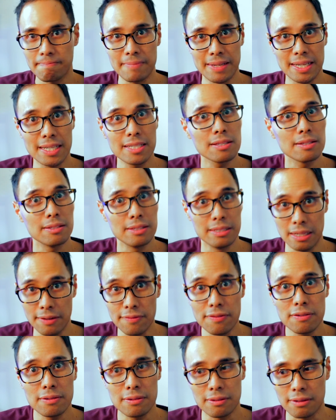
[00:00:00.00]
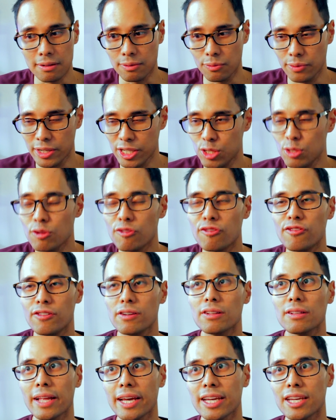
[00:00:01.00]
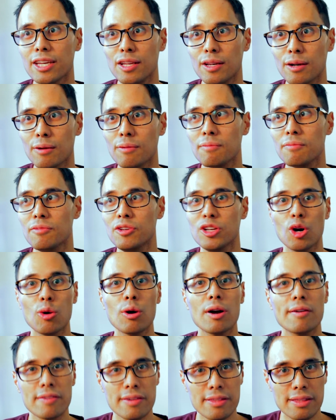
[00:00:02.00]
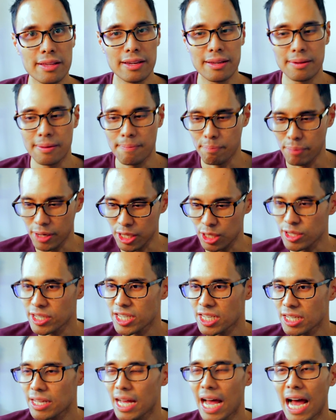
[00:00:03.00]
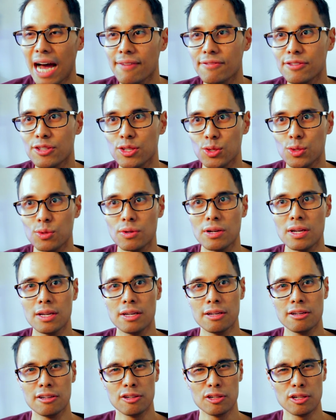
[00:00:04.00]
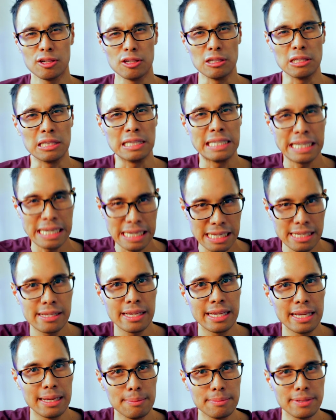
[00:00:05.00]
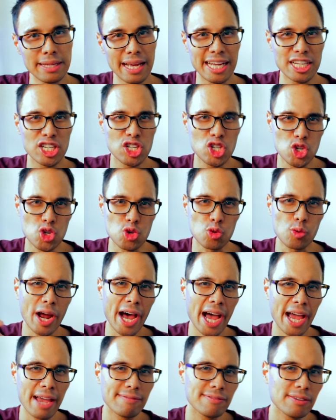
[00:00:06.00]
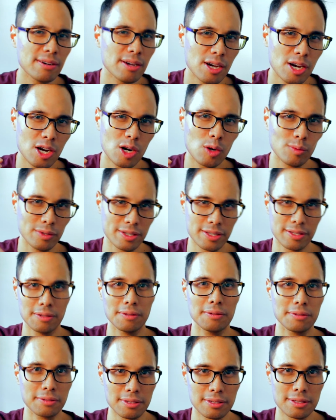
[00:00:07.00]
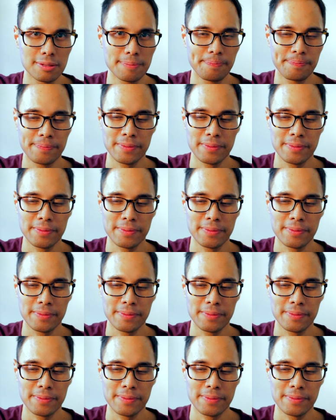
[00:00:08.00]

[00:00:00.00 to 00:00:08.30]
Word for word: it's difficult when you feel like you don't know everything, but you still have to lead teams and drive results.